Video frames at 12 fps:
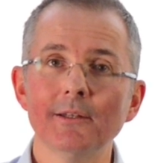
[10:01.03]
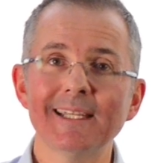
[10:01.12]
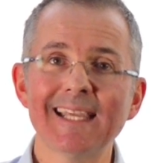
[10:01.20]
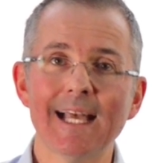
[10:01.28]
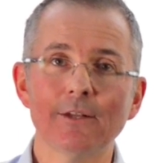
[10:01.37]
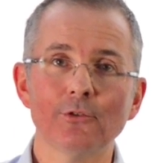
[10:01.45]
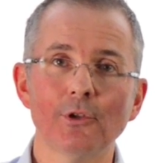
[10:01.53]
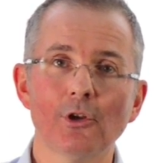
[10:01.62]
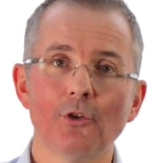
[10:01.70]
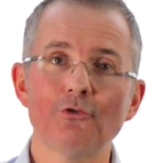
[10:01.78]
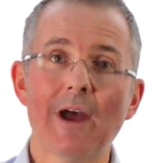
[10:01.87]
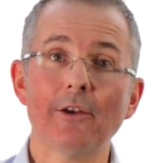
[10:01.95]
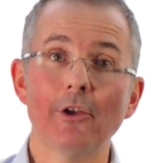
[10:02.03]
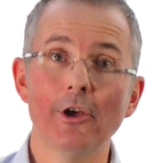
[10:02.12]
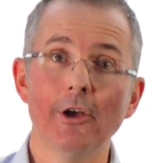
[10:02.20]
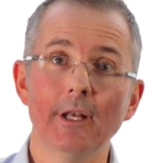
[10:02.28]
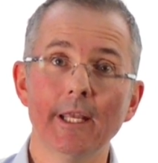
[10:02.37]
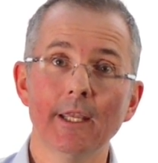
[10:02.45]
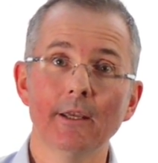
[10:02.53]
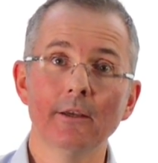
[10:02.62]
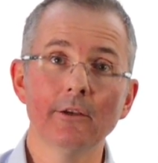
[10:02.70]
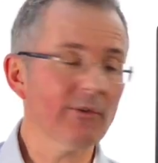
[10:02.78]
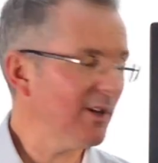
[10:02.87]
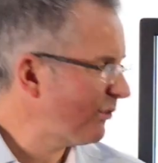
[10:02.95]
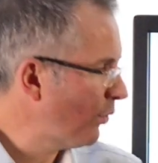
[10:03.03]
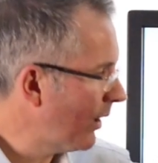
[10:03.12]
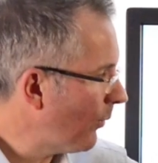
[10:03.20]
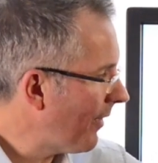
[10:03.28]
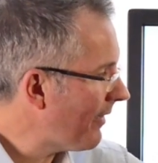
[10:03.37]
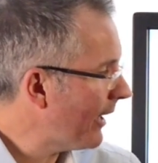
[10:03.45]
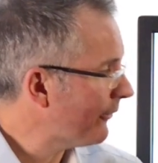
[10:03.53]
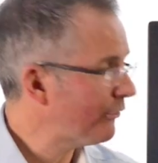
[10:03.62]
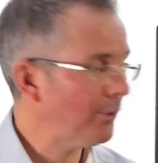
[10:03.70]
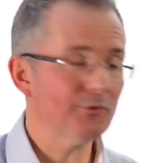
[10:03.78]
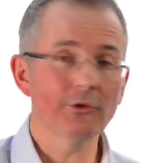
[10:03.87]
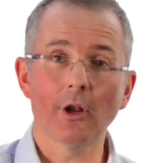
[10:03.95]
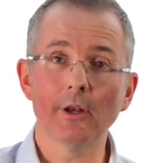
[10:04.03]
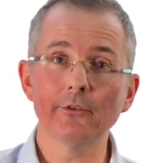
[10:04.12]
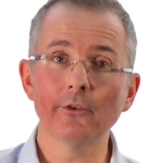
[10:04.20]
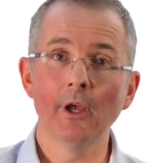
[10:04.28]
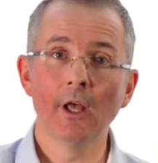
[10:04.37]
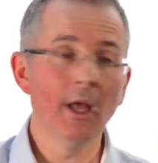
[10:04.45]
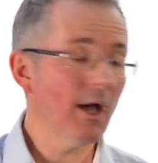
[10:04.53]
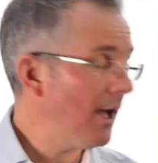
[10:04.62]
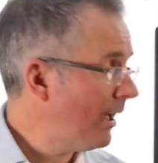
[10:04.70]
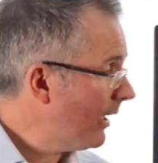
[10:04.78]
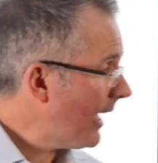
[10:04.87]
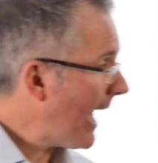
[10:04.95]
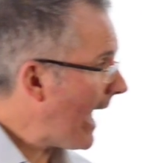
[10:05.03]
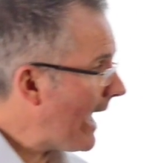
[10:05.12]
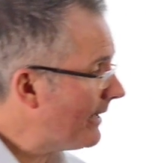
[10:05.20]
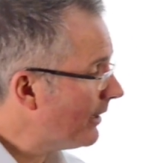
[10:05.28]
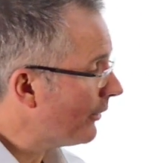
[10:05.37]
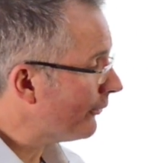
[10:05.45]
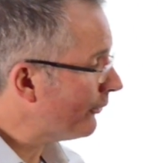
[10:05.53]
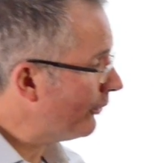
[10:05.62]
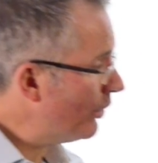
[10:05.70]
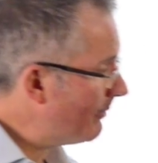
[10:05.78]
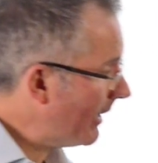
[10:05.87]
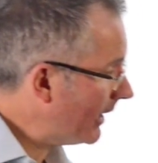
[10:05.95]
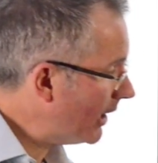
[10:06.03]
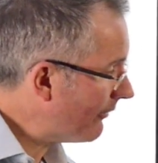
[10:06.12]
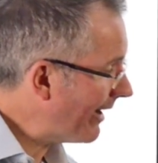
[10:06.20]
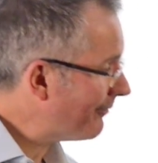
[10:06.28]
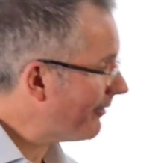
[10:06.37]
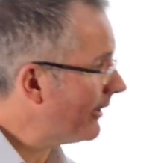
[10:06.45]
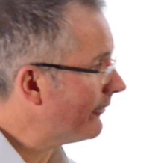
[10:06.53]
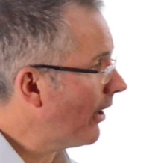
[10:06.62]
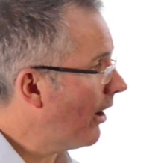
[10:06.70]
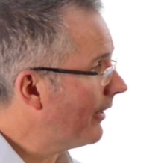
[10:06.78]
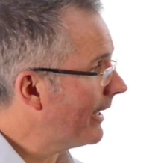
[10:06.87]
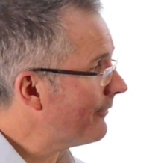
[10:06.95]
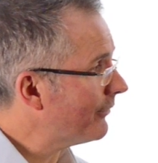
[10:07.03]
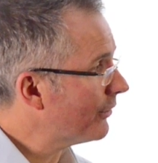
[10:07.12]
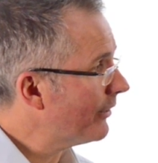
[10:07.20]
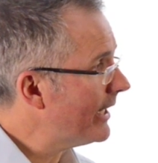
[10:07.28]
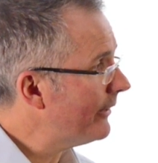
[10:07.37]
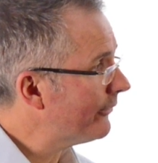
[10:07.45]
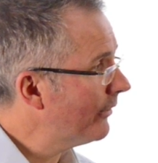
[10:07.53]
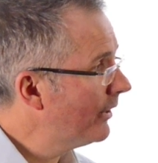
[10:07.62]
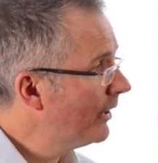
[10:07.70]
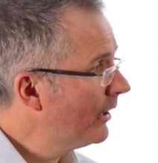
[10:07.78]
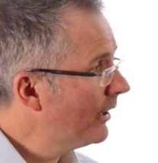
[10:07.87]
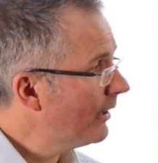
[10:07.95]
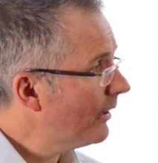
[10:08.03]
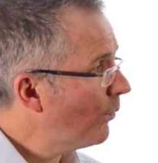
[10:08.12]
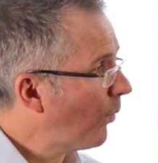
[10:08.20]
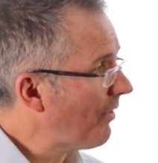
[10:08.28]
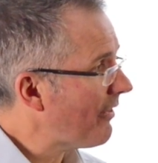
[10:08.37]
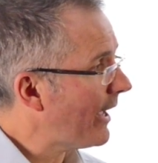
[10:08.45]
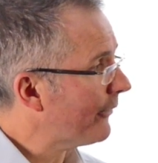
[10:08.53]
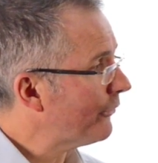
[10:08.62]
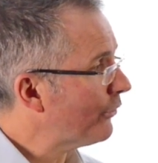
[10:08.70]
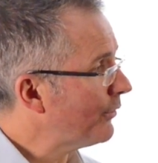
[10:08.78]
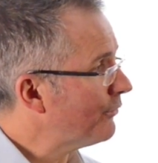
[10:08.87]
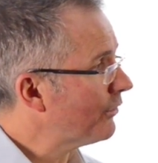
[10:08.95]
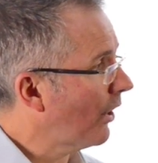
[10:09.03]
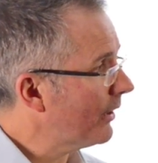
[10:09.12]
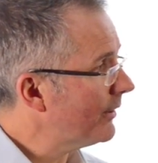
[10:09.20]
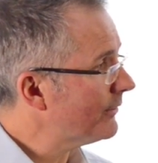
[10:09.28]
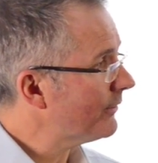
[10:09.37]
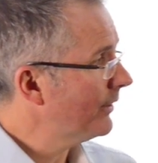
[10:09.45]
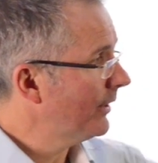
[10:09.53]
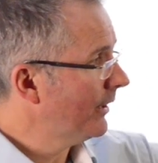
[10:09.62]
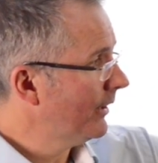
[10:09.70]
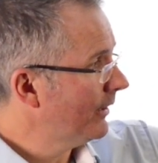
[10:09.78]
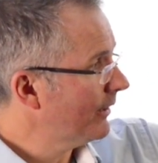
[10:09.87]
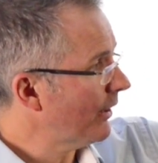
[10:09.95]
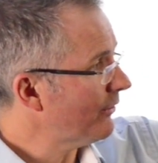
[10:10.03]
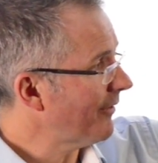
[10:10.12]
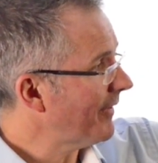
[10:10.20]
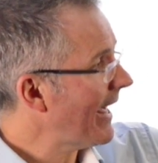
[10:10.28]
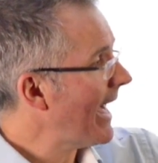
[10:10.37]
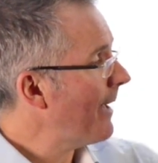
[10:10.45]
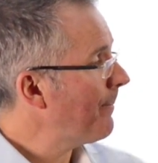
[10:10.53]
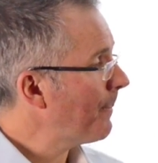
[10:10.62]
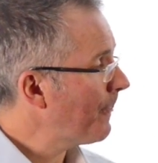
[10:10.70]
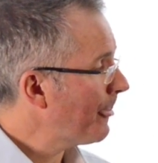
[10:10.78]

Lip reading: to cancel the contract early. So let's call it $1,200. And assuming your red-faced guy on the left agrees, $1,200 goes over there,